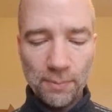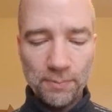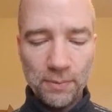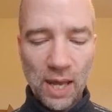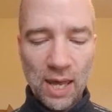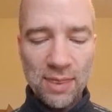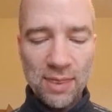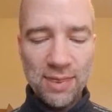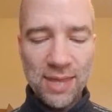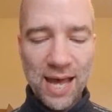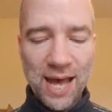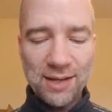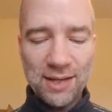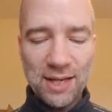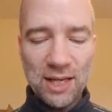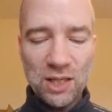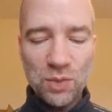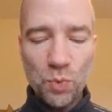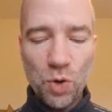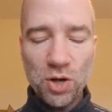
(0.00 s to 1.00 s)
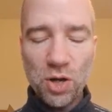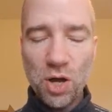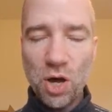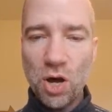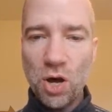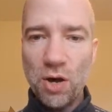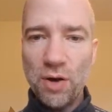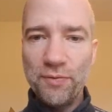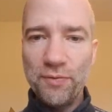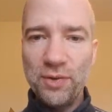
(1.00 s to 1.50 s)
And that is one
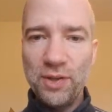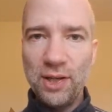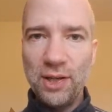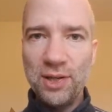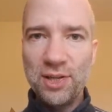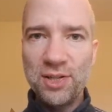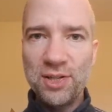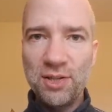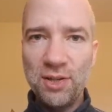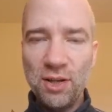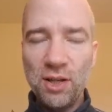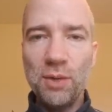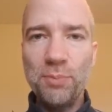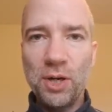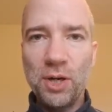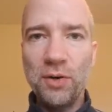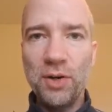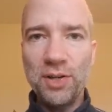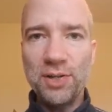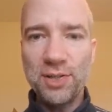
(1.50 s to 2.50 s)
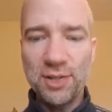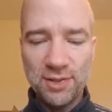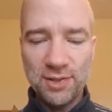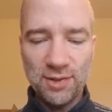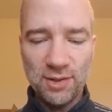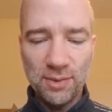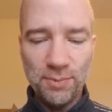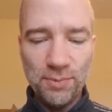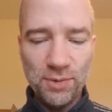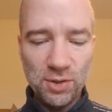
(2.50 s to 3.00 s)
of the syllabary
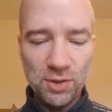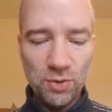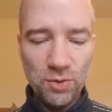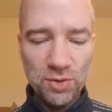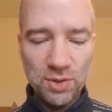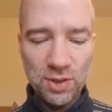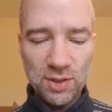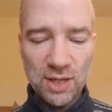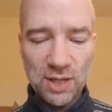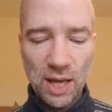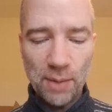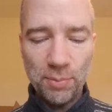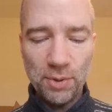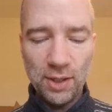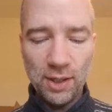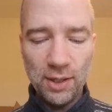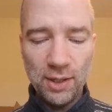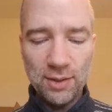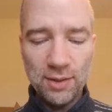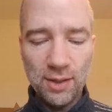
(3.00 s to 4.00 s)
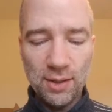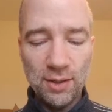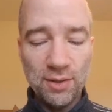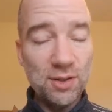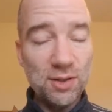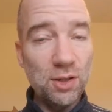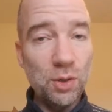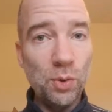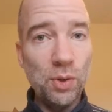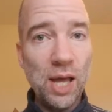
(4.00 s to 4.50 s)
systems used in Japanese, and
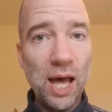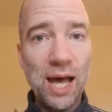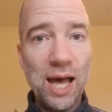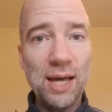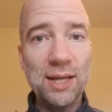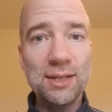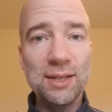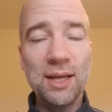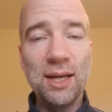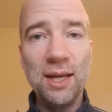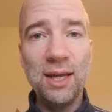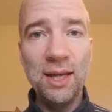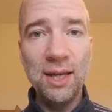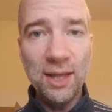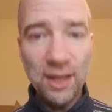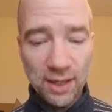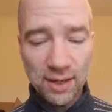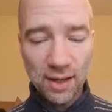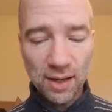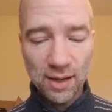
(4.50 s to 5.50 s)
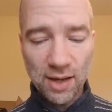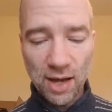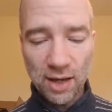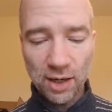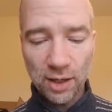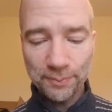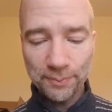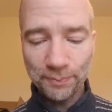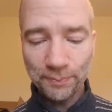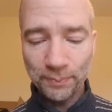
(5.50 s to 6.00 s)
it's known as
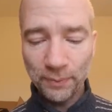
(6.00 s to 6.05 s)
hiragana.